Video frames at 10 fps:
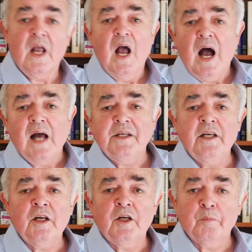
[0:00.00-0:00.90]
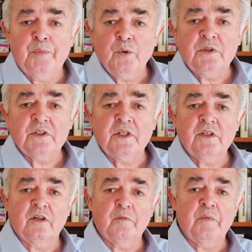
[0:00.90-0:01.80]
Adding computers
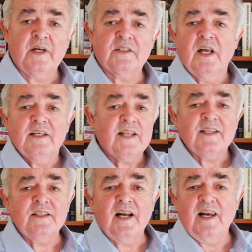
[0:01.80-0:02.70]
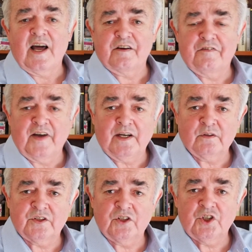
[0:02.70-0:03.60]
into the mix doesn't clarify our
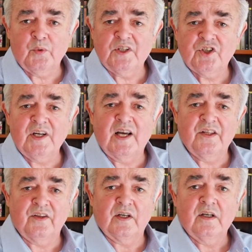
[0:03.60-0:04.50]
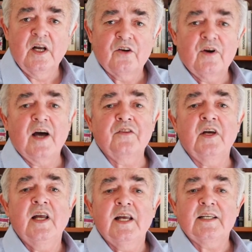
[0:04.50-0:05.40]
situation either. Rather,
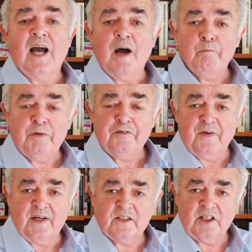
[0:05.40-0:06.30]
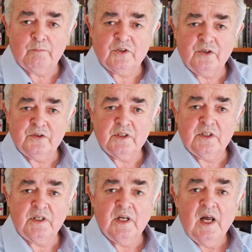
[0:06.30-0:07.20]
it amplifies the
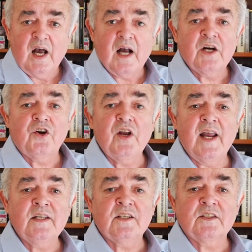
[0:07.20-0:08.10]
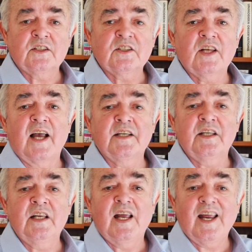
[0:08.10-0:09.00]
absurdity and creates a
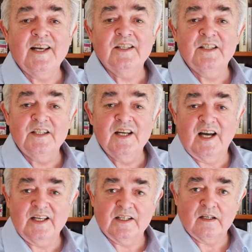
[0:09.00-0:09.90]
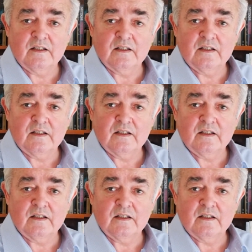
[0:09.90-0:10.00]
society in denial.